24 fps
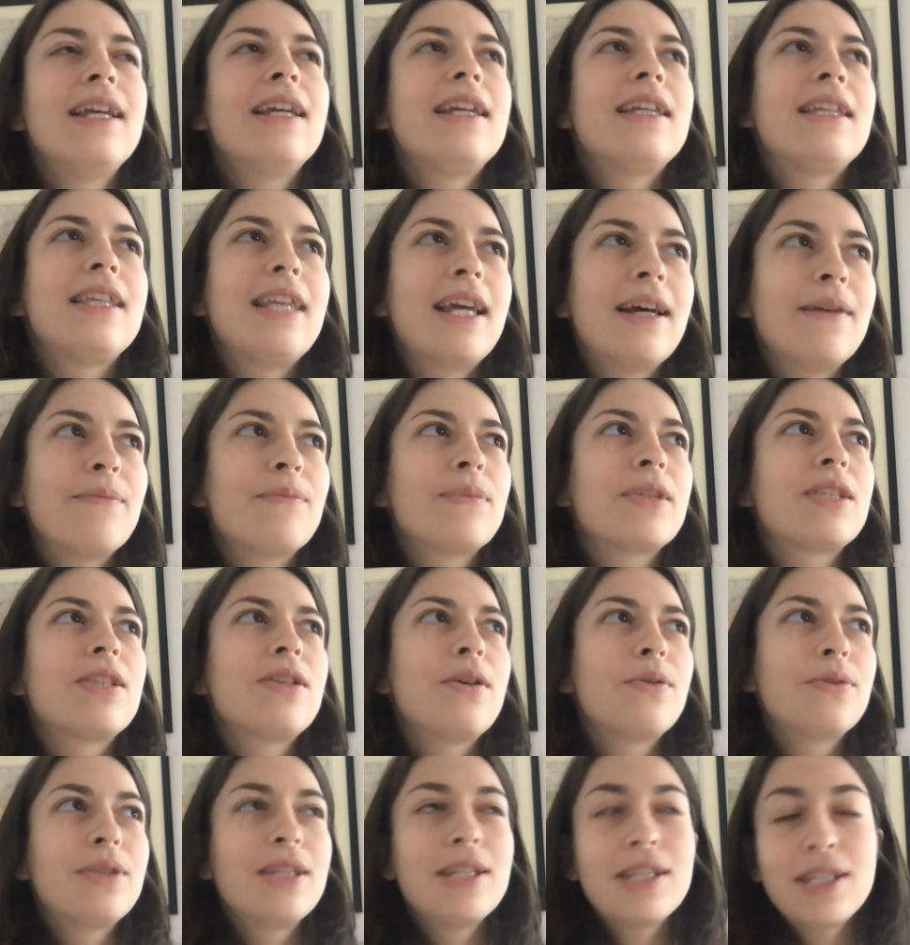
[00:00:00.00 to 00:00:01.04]
Yep.
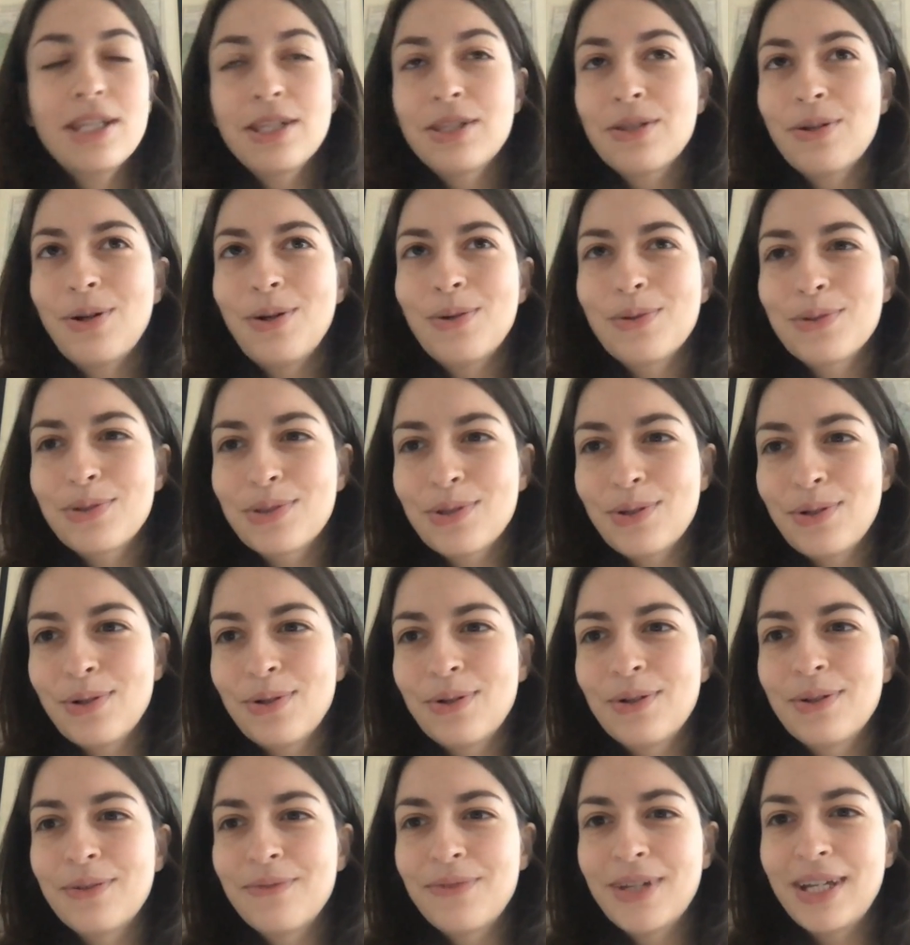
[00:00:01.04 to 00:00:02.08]
So this is
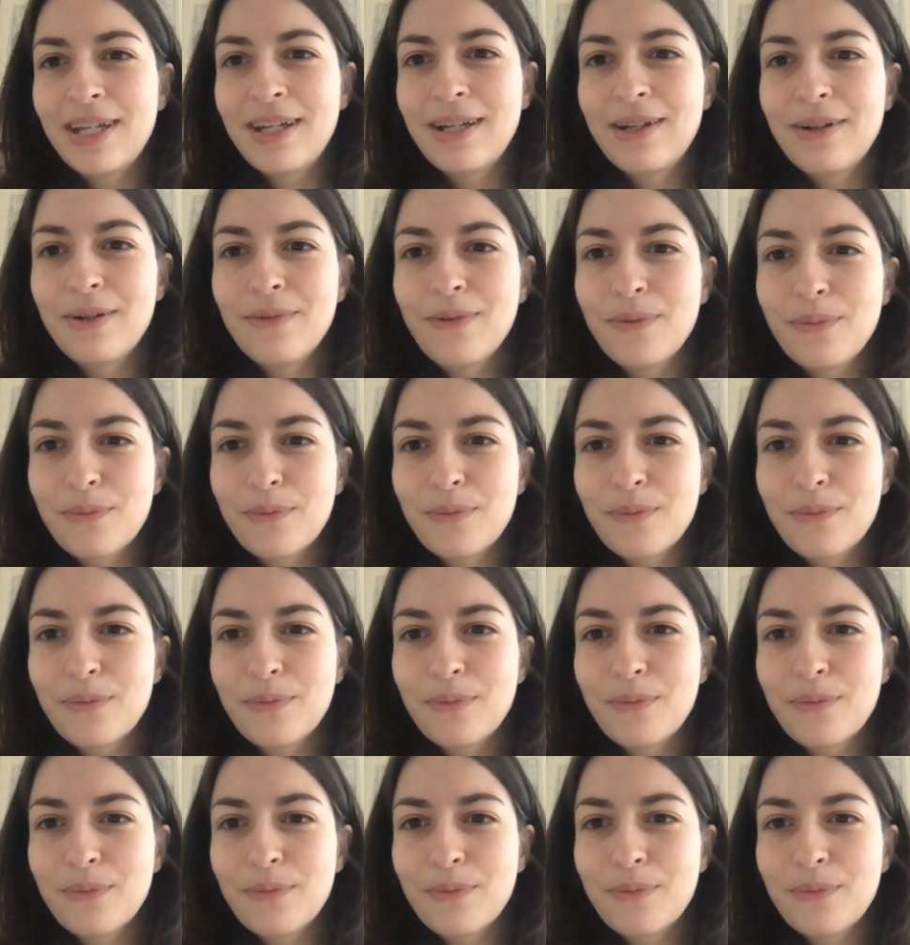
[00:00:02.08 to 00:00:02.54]
also uh,